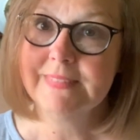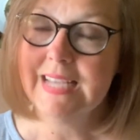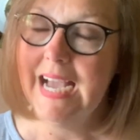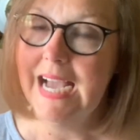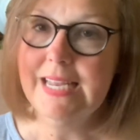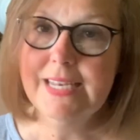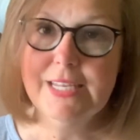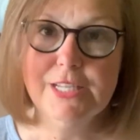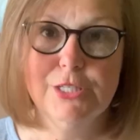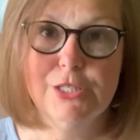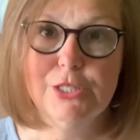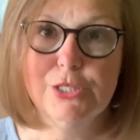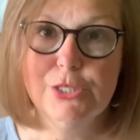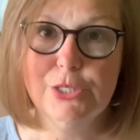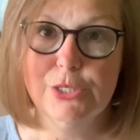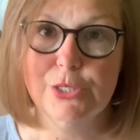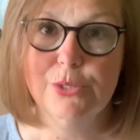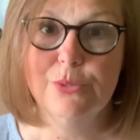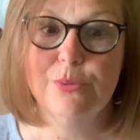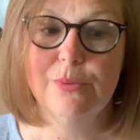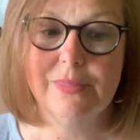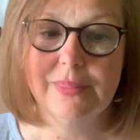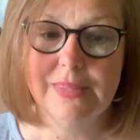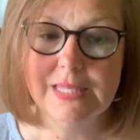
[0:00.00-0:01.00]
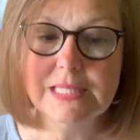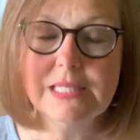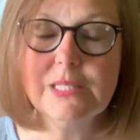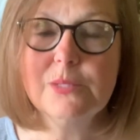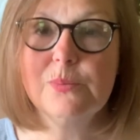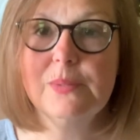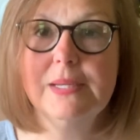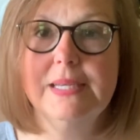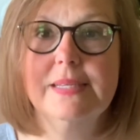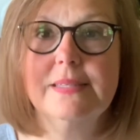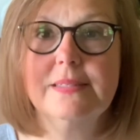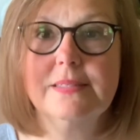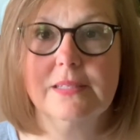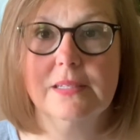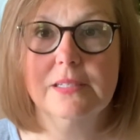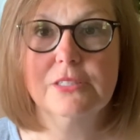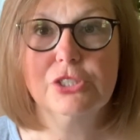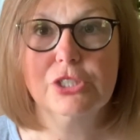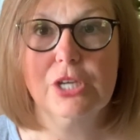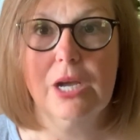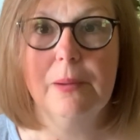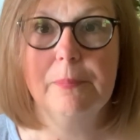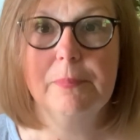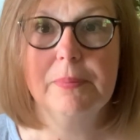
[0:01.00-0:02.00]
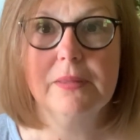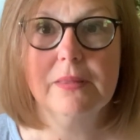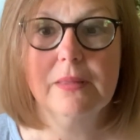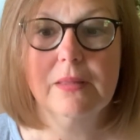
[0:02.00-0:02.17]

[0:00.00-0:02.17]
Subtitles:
I didn't do this week's Shop.